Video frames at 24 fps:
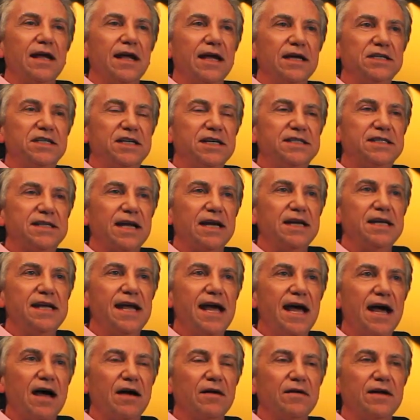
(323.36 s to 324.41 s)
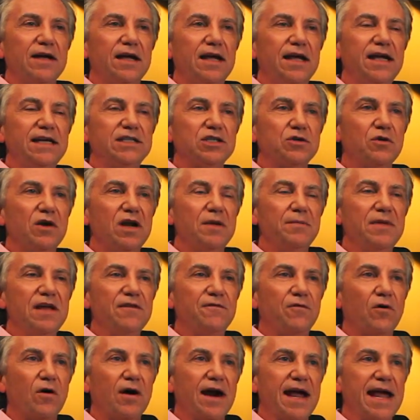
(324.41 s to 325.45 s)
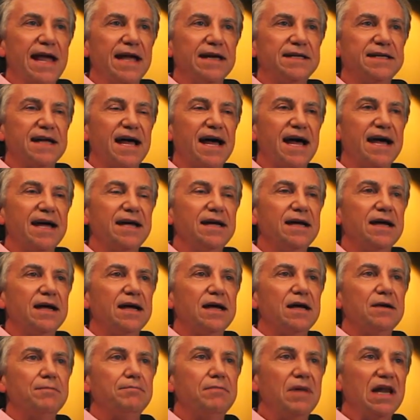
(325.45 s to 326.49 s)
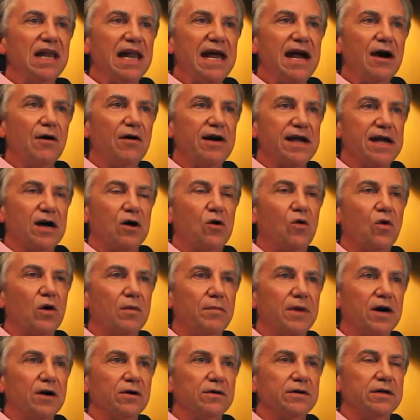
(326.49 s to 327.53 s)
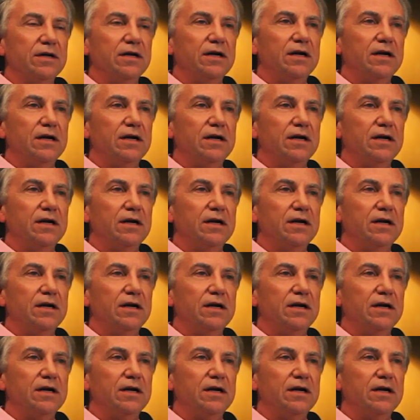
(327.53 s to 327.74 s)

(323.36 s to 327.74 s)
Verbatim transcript: And she said, yeah, he screened me for anti-mullerian hormone.